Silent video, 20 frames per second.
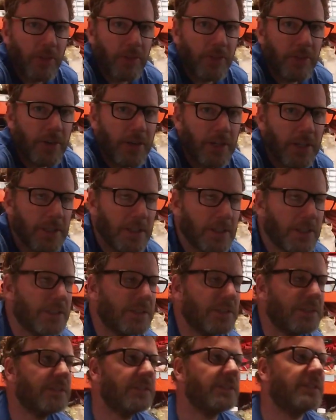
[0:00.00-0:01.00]
the throttle,
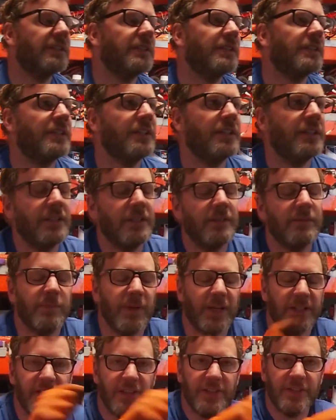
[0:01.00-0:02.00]

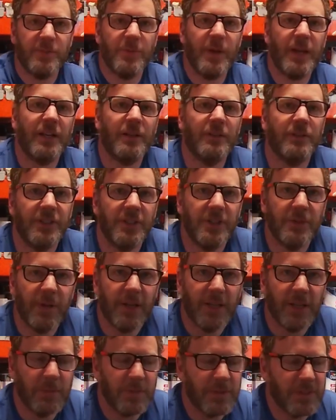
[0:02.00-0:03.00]
back down to the pedal, the new
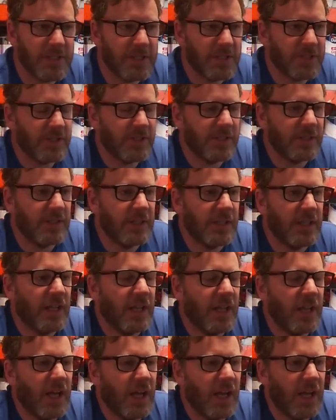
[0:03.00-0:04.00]
pedal position.
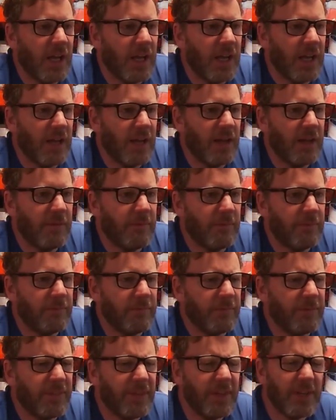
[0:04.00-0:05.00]

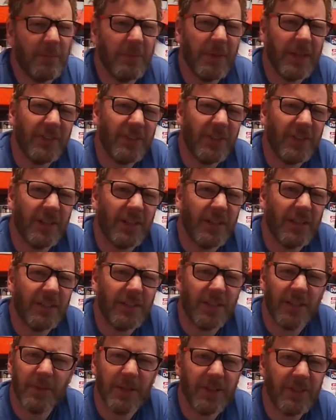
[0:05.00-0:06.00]
Did I mention
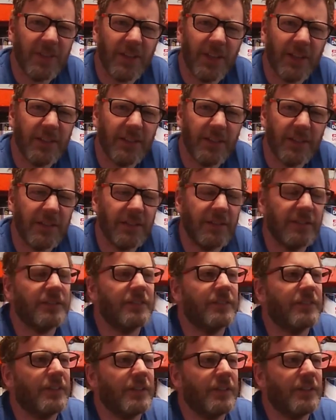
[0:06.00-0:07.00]
that? Oh,
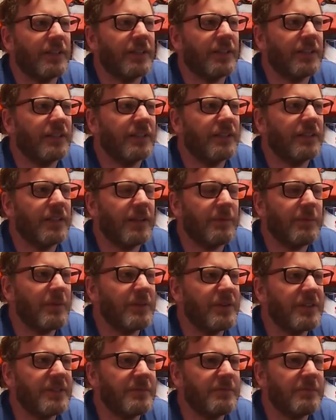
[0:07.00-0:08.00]
sorry, I
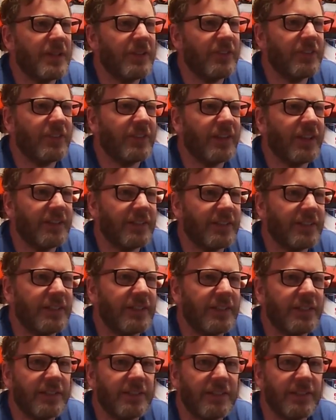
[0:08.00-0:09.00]
probably didn't mention that
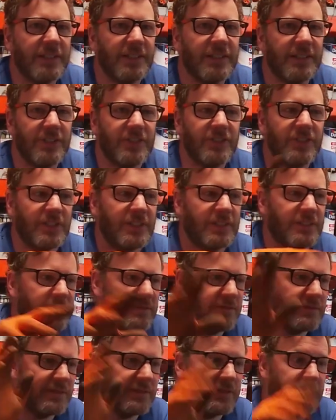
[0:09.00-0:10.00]
in the initial
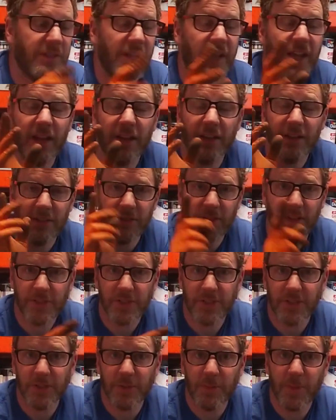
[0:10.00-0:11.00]
review. Yeah, I've
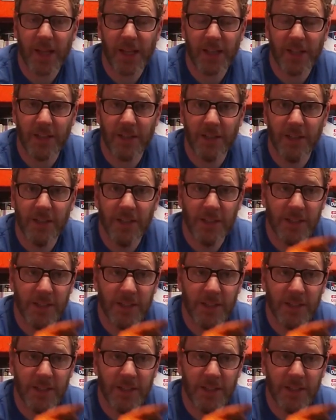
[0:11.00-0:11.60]
also done the pedal